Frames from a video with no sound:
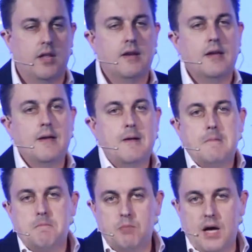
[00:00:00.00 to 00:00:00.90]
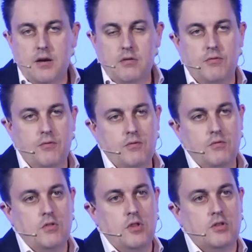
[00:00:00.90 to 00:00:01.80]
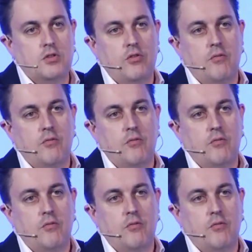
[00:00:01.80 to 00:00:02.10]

And part of the sort